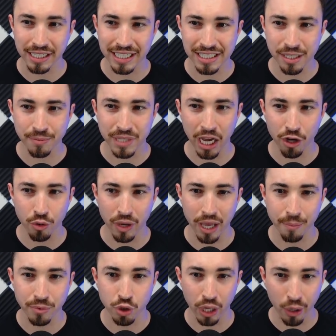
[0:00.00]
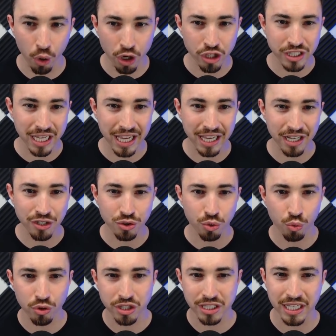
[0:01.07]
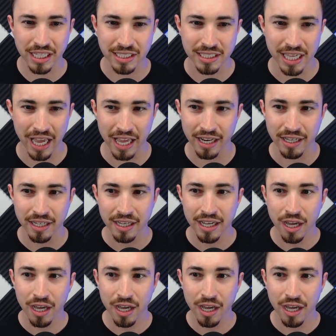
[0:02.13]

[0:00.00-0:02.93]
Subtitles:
gets him down to a hip, turns in towards Deacon's head